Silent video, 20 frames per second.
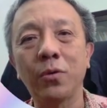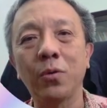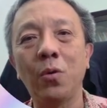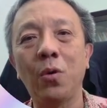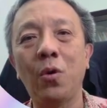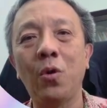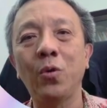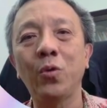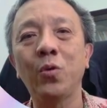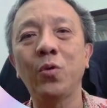
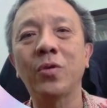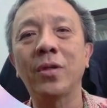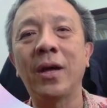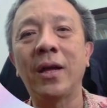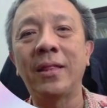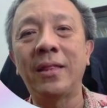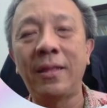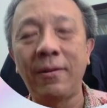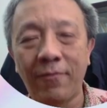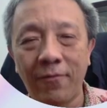So all those
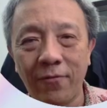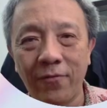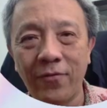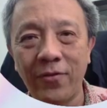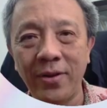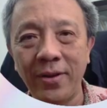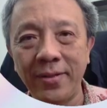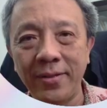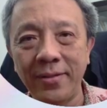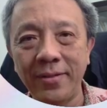are
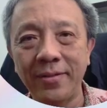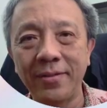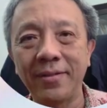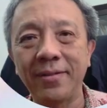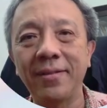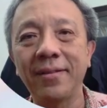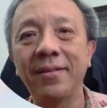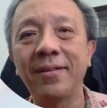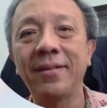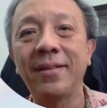different
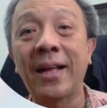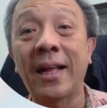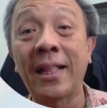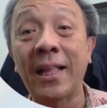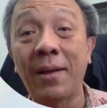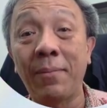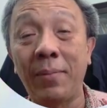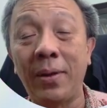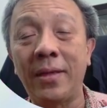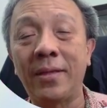
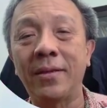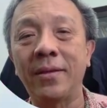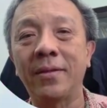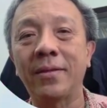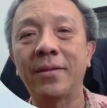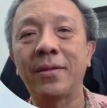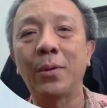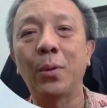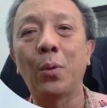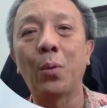
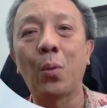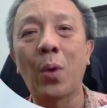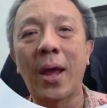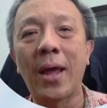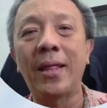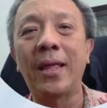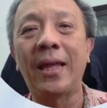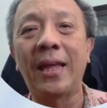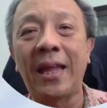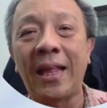databases
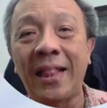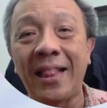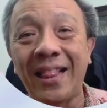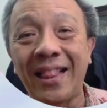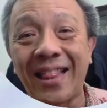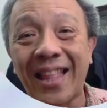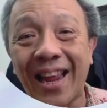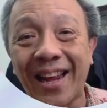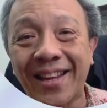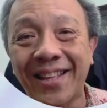where they
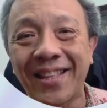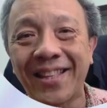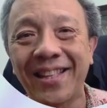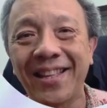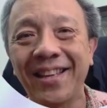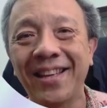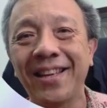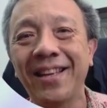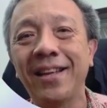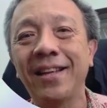index